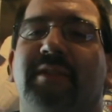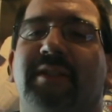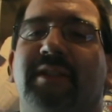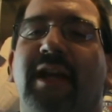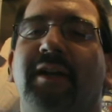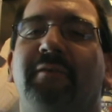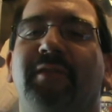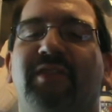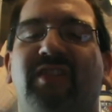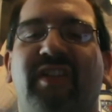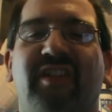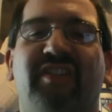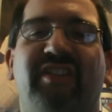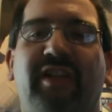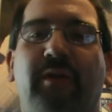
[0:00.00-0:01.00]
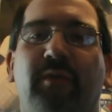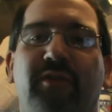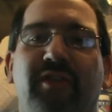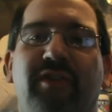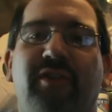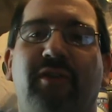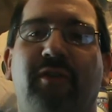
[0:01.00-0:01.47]
kind of feels like a sequel
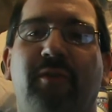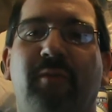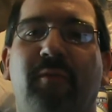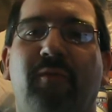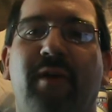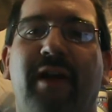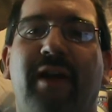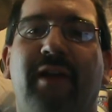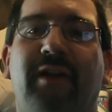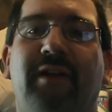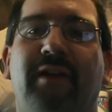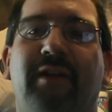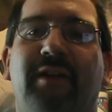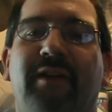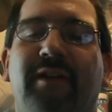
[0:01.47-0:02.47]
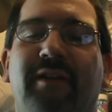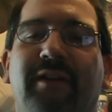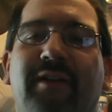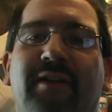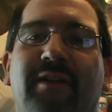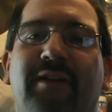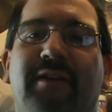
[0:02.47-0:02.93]
to Doom, where
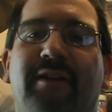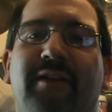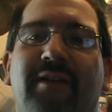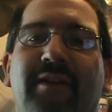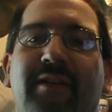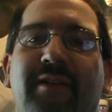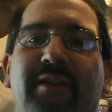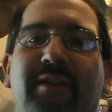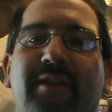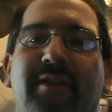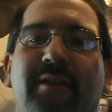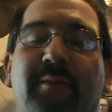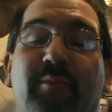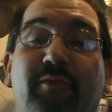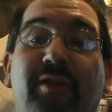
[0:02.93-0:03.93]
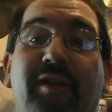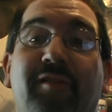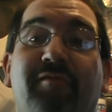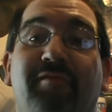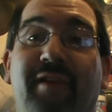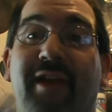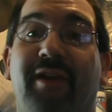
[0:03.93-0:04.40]
the Marine
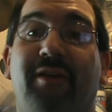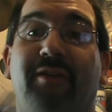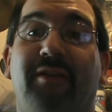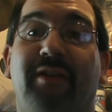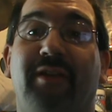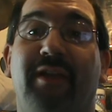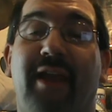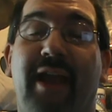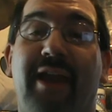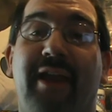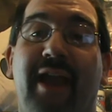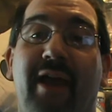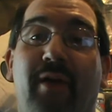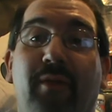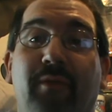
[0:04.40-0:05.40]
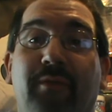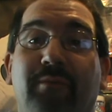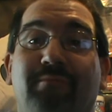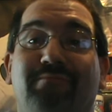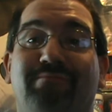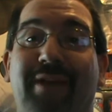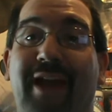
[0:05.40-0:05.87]
failed and hell
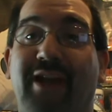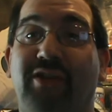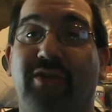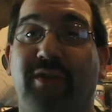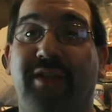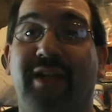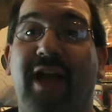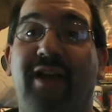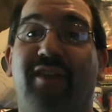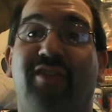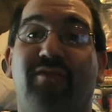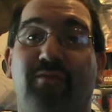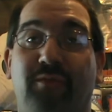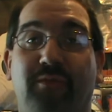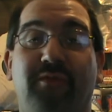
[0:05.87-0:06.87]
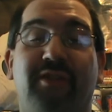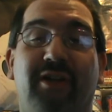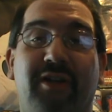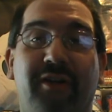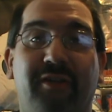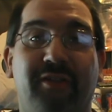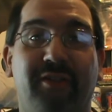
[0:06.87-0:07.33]
actually got through to
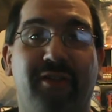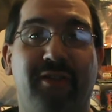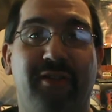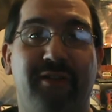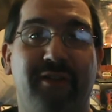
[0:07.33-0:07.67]
Earth.